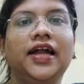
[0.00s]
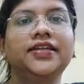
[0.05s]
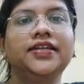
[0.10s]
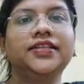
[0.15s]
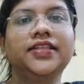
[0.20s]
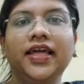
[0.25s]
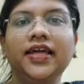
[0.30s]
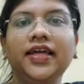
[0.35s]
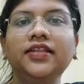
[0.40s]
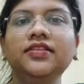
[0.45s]

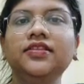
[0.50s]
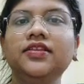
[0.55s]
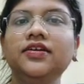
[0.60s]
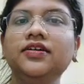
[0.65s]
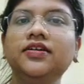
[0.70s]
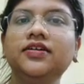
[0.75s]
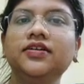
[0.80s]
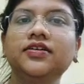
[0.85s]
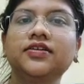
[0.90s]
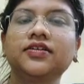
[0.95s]
And then
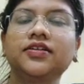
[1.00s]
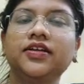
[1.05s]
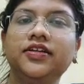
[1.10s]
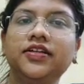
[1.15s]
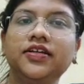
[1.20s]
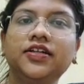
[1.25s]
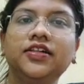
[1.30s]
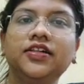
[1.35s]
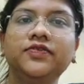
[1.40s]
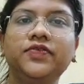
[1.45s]
the
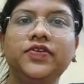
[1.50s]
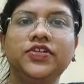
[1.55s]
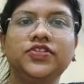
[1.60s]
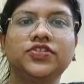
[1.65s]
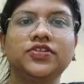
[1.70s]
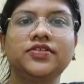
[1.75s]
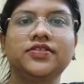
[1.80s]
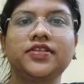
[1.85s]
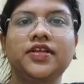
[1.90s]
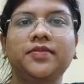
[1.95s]
clinical
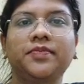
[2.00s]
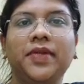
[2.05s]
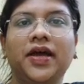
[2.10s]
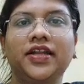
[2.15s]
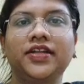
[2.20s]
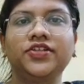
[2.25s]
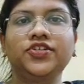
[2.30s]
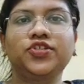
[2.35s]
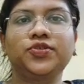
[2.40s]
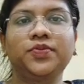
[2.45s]
features and
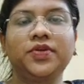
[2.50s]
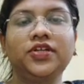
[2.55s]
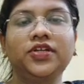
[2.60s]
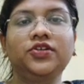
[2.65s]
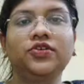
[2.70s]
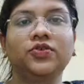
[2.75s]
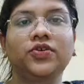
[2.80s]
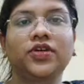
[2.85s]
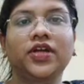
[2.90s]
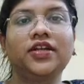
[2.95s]

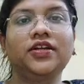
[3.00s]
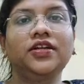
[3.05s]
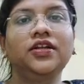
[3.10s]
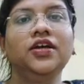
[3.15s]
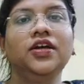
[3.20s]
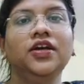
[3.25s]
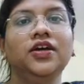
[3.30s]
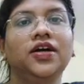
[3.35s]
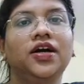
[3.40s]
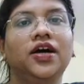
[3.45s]
management you can
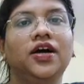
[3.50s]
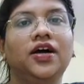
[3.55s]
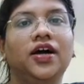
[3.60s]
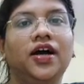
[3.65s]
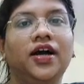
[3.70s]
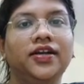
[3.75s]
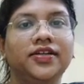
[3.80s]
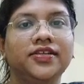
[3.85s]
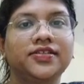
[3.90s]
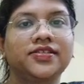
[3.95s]

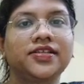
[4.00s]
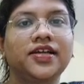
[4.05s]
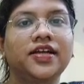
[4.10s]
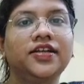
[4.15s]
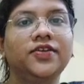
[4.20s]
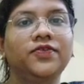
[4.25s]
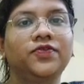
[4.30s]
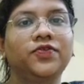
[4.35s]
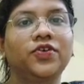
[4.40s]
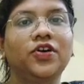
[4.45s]

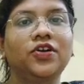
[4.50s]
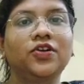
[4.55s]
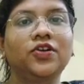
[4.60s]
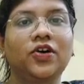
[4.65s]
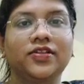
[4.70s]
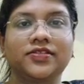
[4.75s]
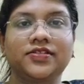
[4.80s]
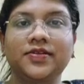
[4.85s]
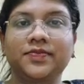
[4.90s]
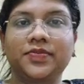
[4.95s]
understand if your
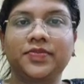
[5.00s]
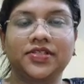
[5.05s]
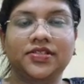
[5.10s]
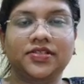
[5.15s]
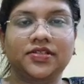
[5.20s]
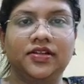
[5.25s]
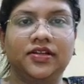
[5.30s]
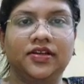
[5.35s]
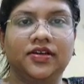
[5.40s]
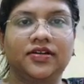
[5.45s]
concept
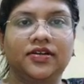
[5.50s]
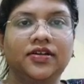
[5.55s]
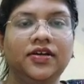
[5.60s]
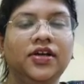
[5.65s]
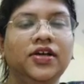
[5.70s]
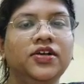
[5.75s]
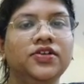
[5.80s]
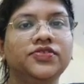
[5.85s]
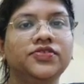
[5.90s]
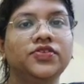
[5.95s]
is clear.
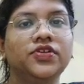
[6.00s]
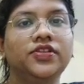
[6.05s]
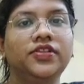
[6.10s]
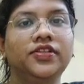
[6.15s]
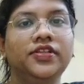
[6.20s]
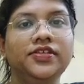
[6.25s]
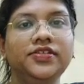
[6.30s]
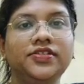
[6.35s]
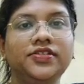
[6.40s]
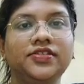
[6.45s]
So
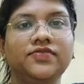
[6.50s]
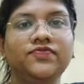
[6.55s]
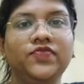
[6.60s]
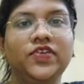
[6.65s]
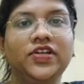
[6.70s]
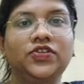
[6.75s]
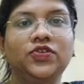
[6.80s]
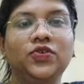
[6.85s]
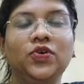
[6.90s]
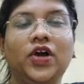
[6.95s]
in this
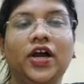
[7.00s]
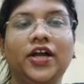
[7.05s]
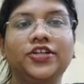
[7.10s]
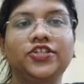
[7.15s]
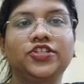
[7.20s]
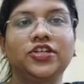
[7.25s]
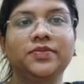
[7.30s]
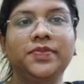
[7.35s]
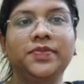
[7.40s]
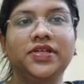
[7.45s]
video
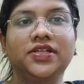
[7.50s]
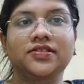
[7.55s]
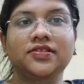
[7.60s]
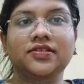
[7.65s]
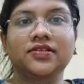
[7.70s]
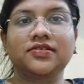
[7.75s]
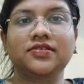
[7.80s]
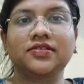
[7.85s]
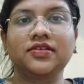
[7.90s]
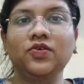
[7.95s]
I shall be
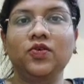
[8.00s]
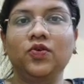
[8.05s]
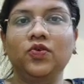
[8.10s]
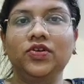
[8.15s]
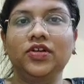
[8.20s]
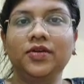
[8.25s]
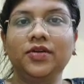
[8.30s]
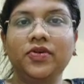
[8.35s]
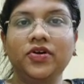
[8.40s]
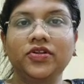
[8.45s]
discussing
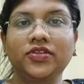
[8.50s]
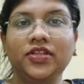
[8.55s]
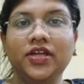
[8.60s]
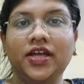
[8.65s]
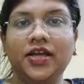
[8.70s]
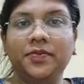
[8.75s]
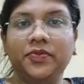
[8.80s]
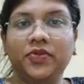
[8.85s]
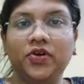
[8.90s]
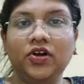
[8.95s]
only about
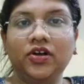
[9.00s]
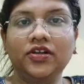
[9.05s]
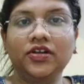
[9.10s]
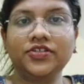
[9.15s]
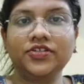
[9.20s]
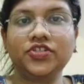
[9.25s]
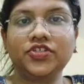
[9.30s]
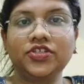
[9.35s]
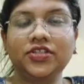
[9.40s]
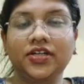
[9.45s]
the
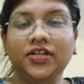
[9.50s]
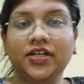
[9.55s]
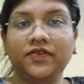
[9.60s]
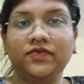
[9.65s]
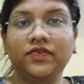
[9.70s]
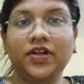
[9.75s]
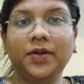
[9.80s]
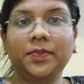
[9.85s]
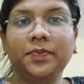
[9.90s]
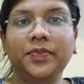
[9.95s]
embryology, the
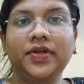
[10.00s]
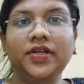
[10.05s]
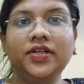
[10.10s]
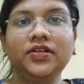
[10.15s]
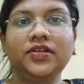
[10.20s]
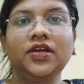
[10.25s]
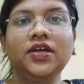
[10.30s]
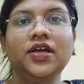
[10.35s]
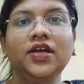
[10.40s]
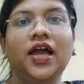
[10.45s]

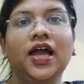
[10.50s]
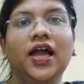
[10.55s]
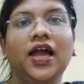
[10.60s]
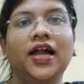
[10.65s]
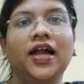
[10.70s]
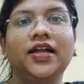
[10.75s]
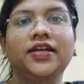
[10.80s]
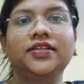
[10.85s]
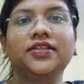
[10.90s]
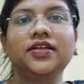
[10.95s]
development,
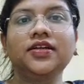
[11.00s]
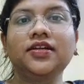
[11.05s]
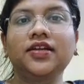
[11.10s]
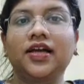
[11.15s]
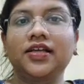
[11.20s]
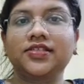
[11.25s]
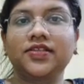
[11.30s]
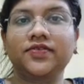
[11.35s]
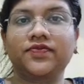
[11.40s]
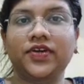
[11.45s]
and the
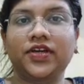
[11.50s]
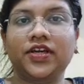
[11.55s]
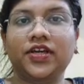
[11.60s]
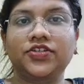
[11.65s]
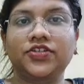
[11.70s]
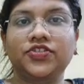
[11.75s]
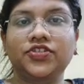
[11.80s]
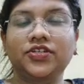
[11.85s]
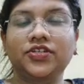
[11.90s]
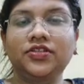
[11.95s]

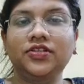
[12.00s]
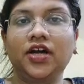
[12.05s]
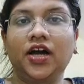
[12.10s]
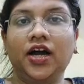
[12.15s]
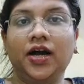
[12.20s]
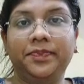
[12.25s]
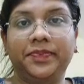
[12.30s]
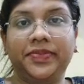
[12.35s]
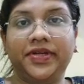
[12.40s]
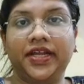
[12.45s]
classification,
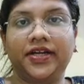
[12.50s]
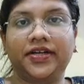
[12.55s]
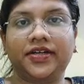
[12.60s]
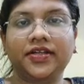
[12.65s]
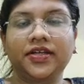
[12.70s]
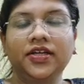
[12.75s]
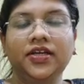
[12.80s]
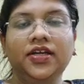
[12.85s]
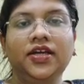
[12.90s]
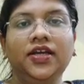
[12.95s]
the
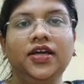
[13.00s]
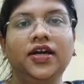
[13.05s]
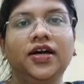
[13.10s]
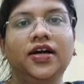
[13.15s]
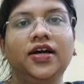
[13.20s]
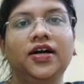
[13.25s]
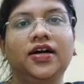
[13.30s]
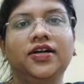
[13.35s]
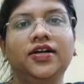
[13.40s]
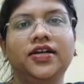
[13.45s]
update.
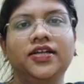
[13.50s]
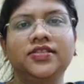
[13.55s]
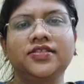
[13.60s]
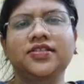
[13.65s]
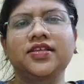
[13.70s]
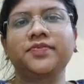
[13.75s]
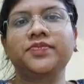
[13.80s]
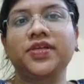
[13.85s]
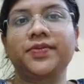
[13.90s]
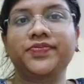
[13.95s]

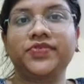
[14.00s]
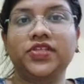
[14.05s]
In some